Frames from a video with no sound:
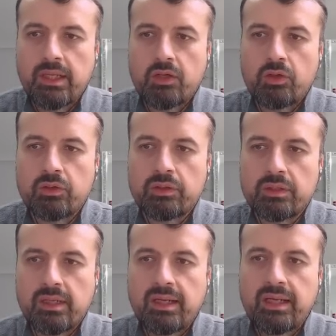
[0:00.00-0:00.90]
click on
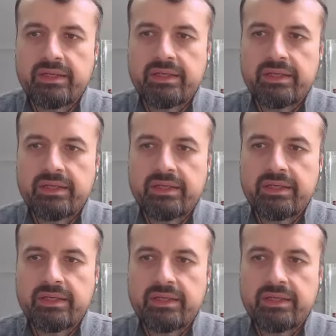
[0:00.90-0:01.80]
clear
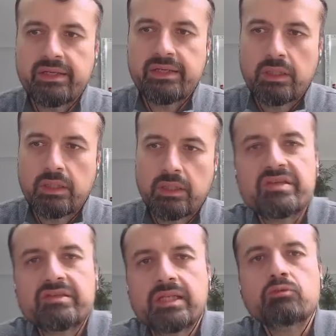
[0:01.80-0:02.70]
data. So you're
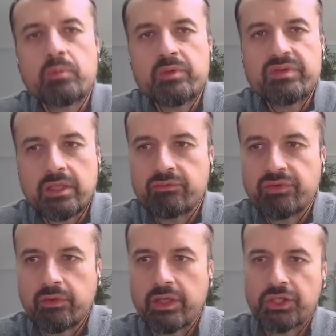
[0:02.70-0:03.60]
basically removing the
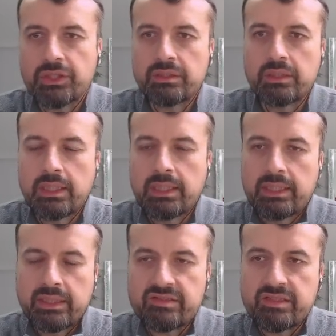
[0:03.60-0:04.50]
configuration.
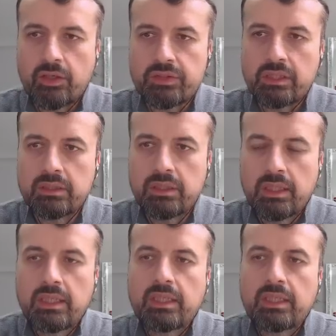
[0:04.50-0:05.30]
That's now done.